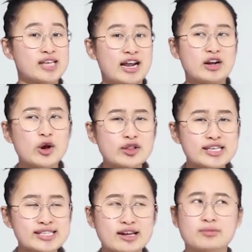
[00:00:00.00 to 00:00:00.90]
And I know they
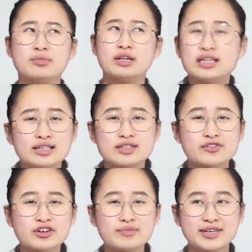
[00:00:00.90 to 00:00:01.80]
sound completely
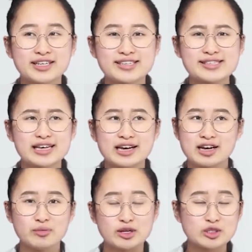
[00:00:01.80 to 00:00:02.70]
different because,
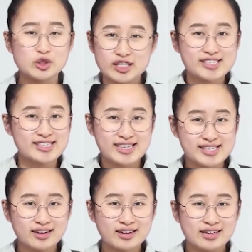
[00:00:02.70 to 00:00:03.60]
come on, Julius
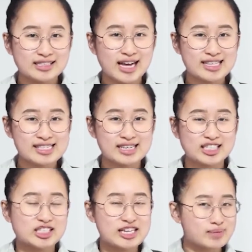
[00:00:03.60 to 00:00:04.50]
Caesar, that's a
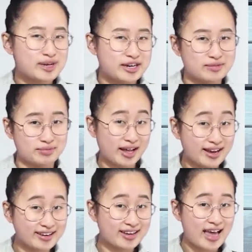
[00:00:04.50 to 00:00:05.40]
Shakespearean
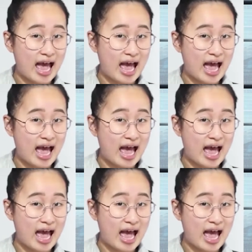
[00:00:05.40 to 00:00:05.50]
play.